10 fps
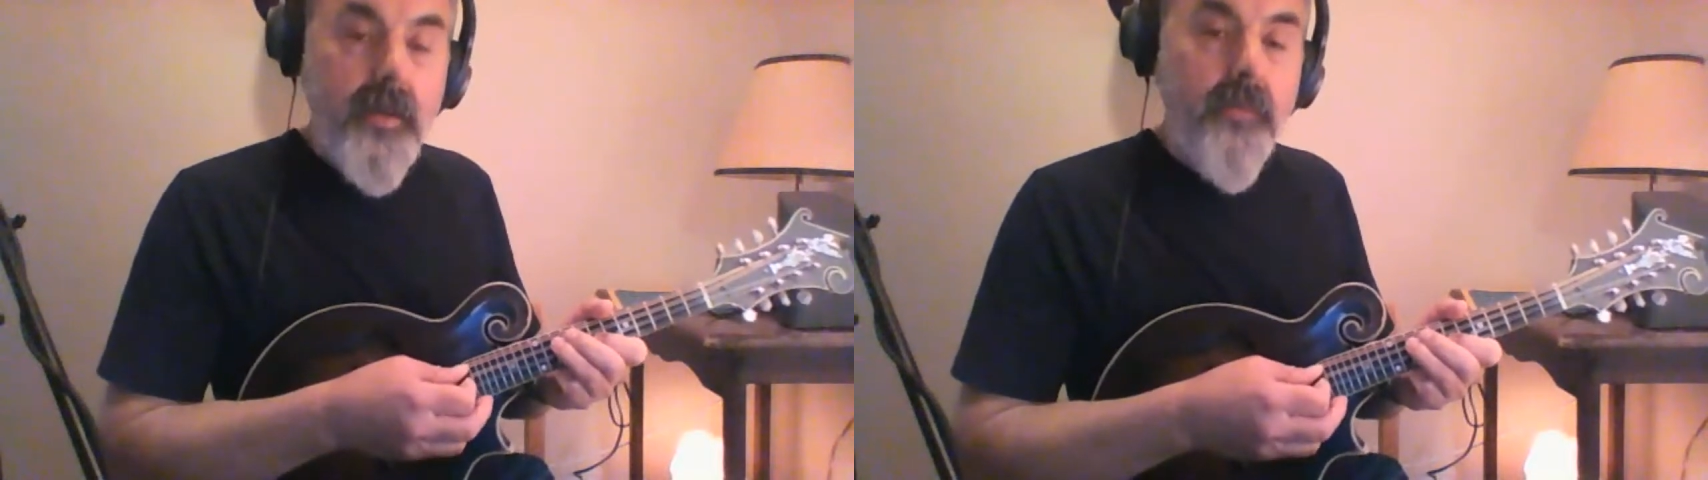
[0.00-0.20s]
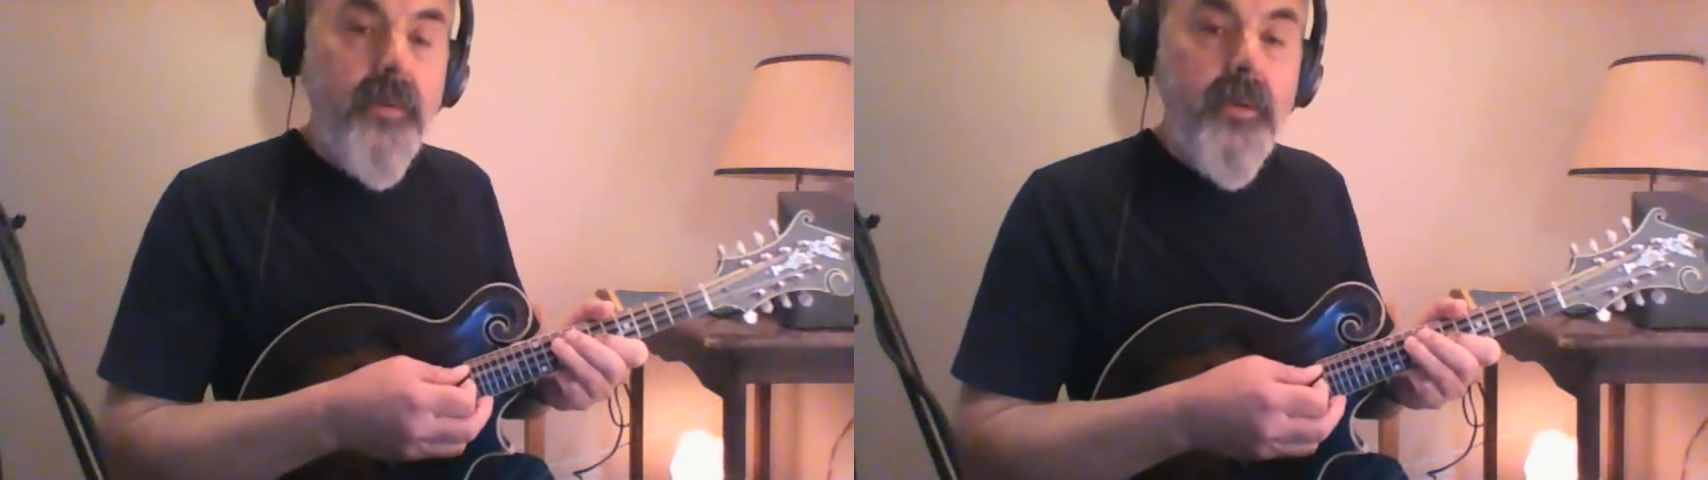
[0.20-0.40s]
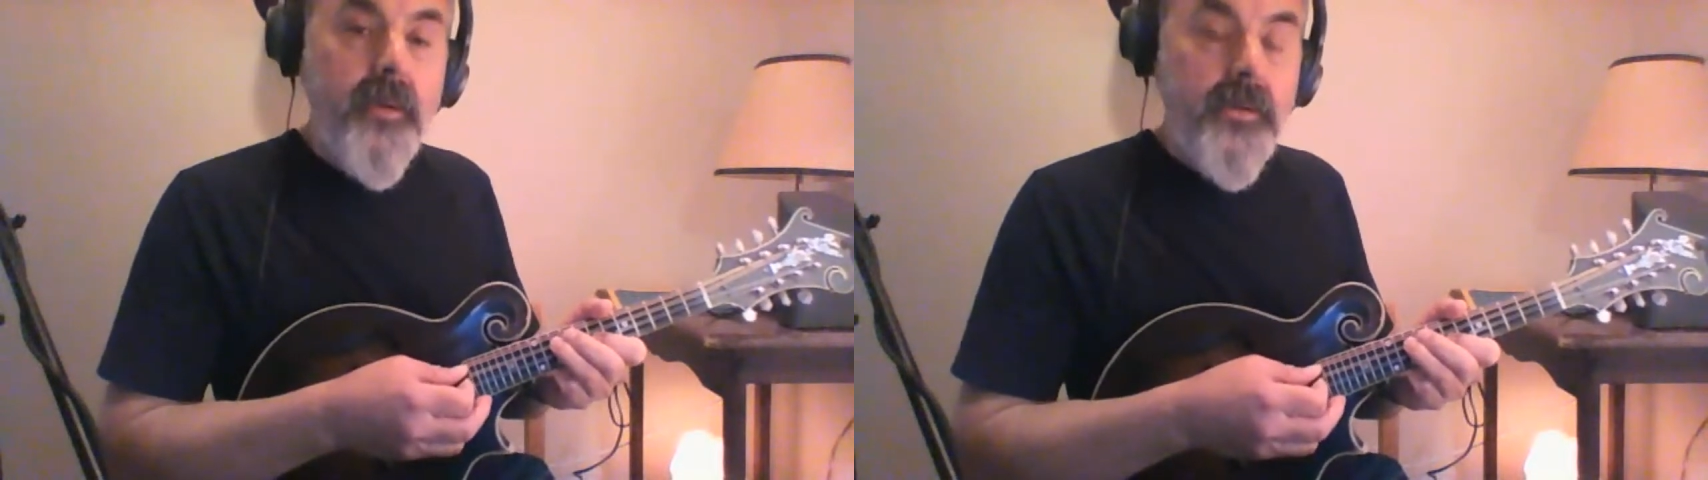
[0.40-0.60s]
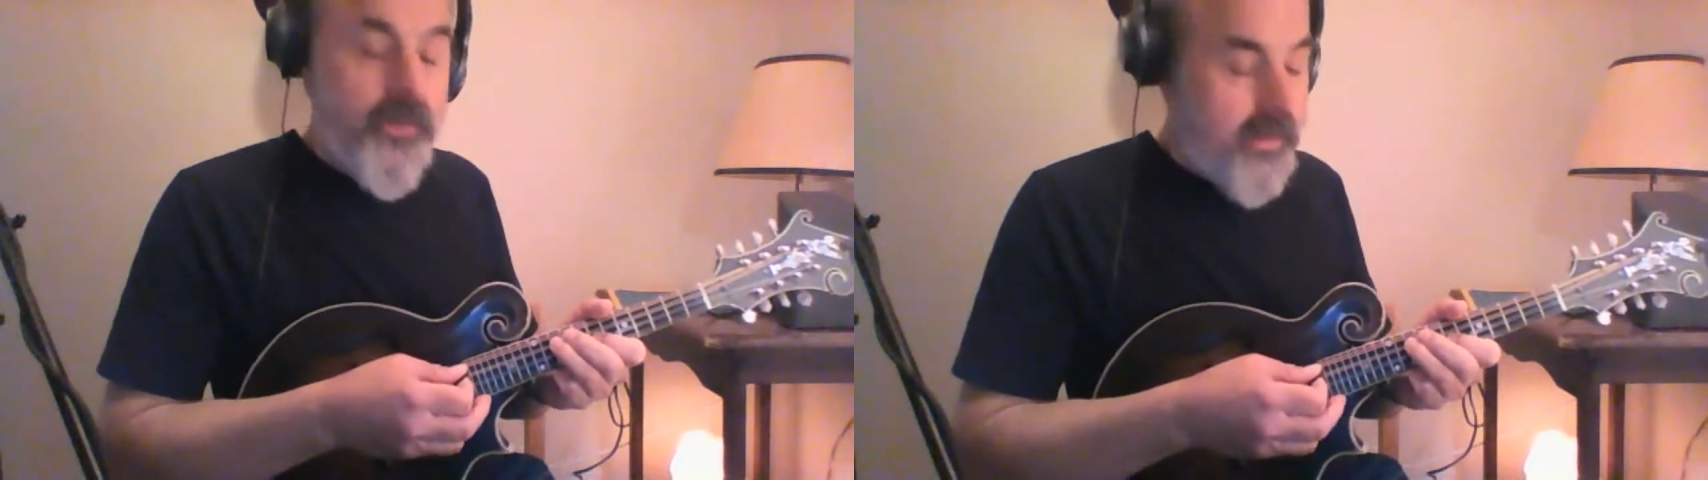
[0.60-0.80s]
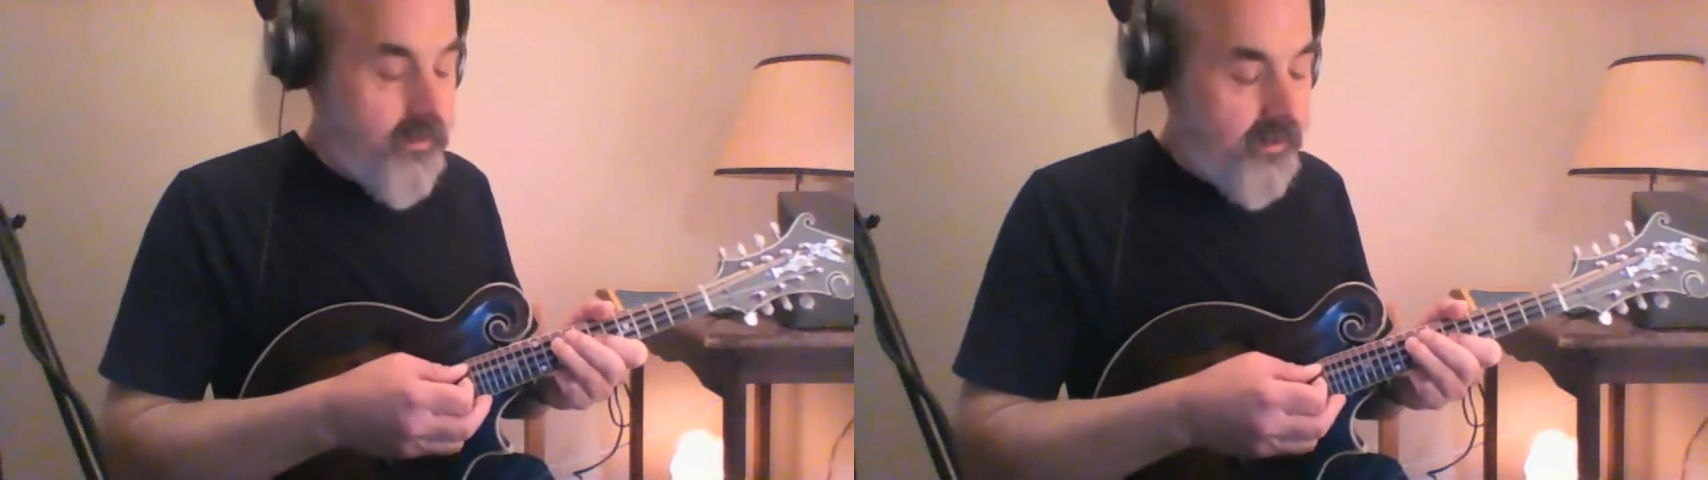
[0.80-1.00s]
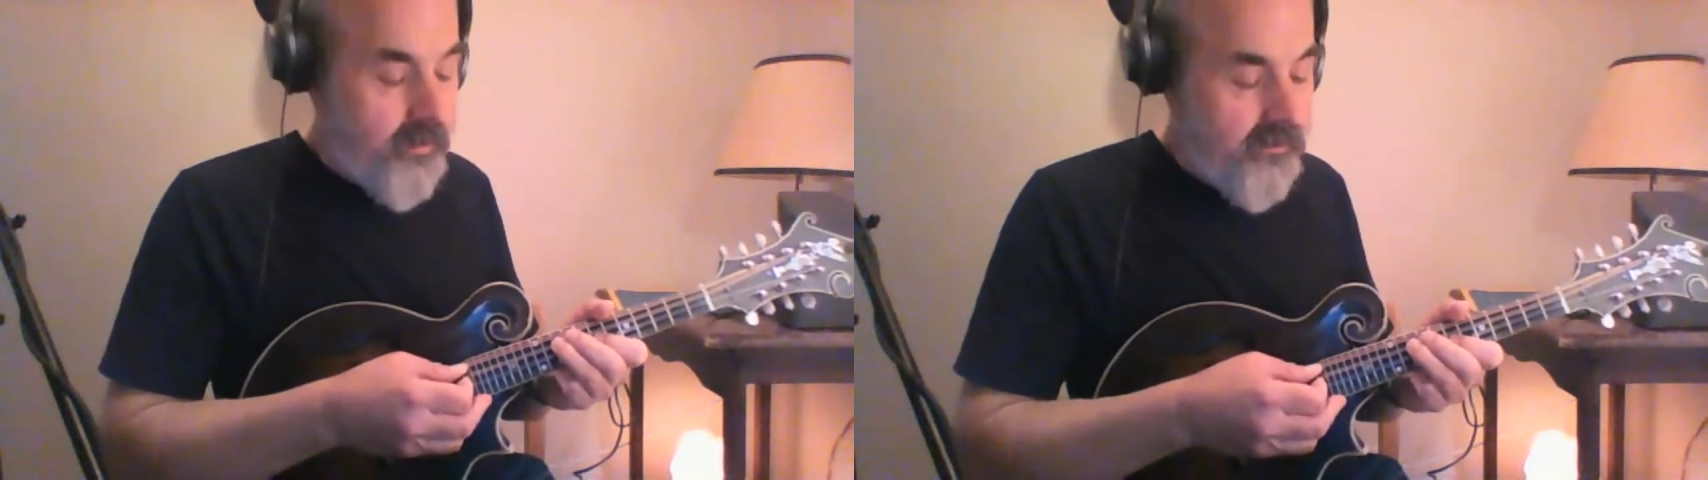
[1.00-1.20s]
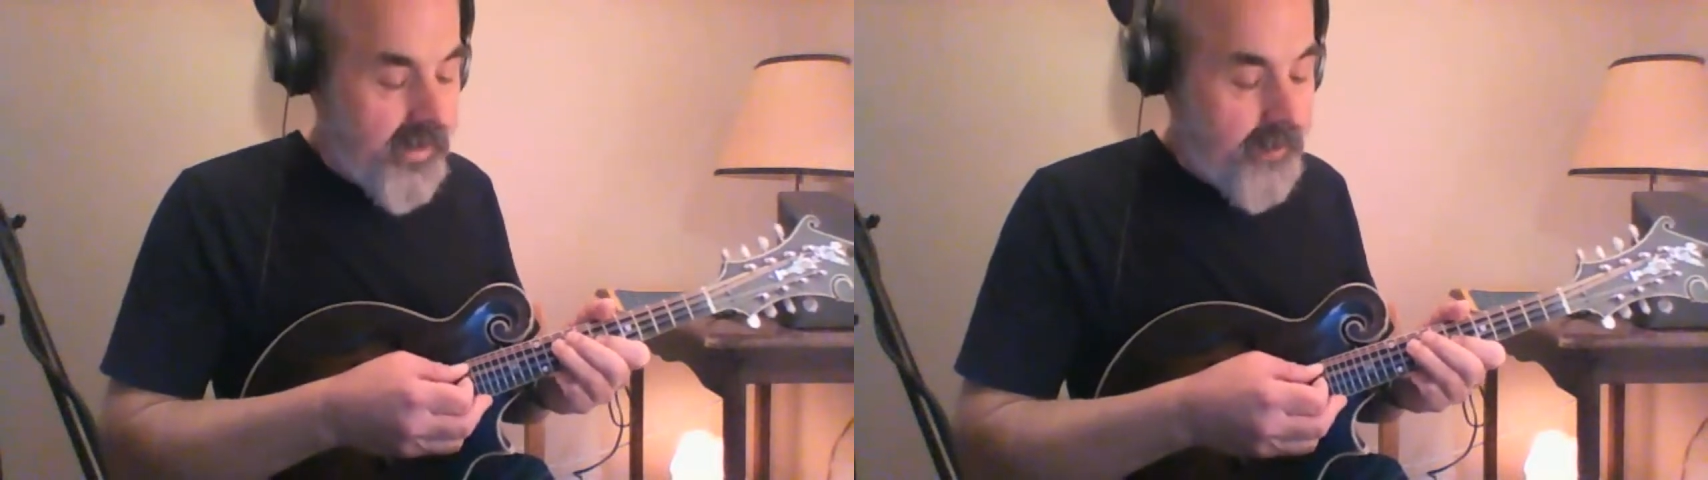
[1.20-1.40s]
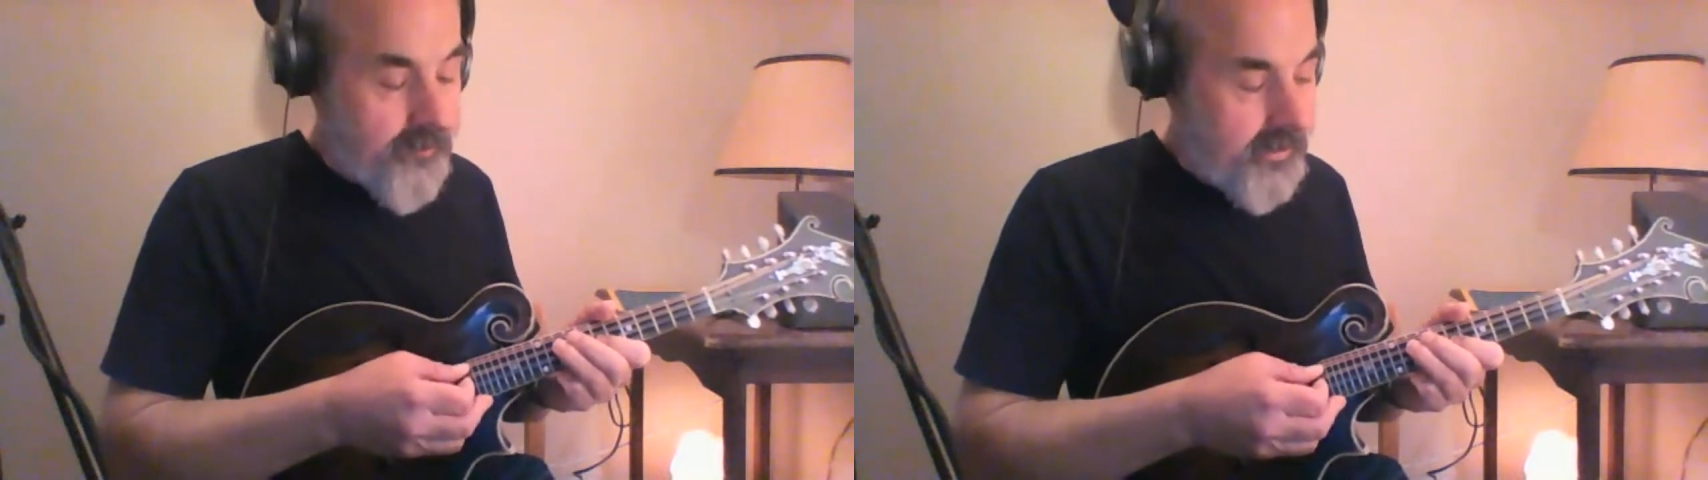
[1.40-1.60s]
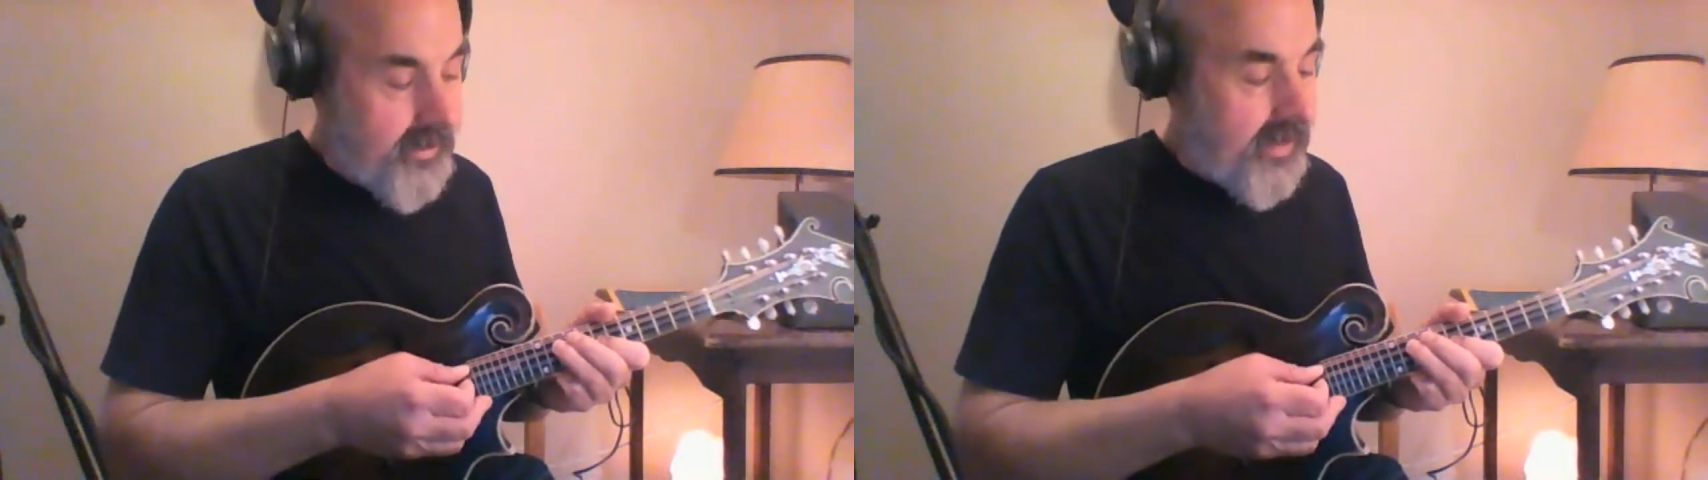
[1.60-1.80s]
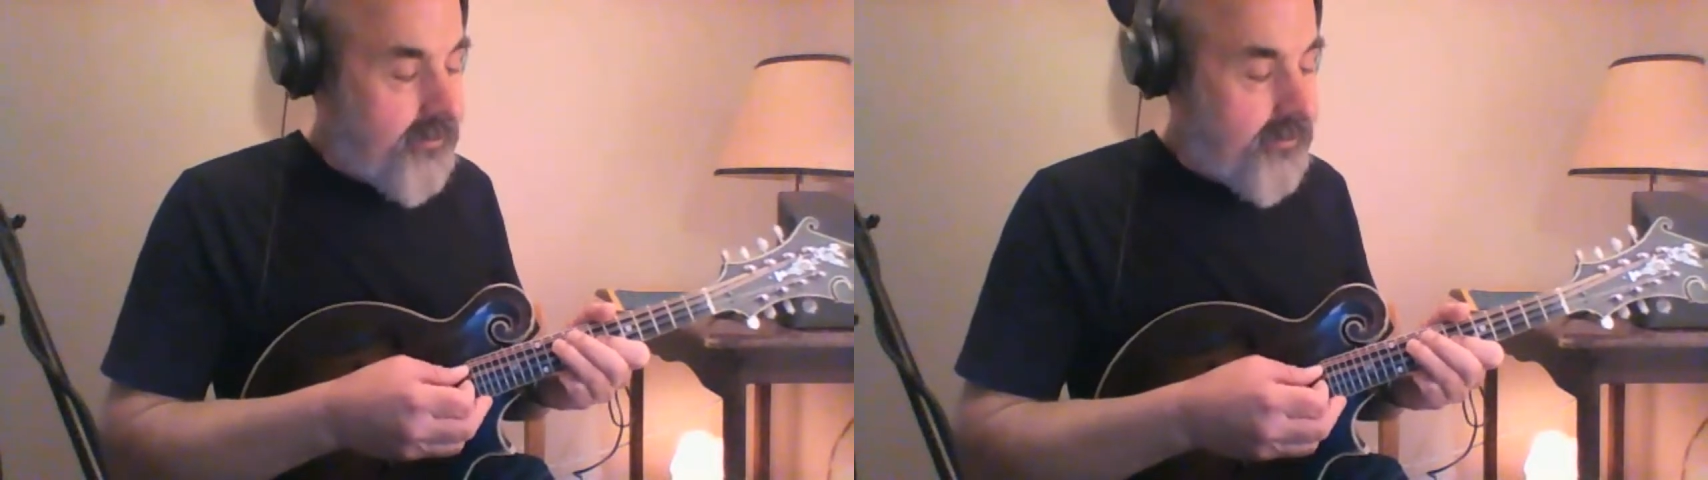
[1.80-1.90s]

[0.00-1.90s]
when we were in G, we moved up the neck,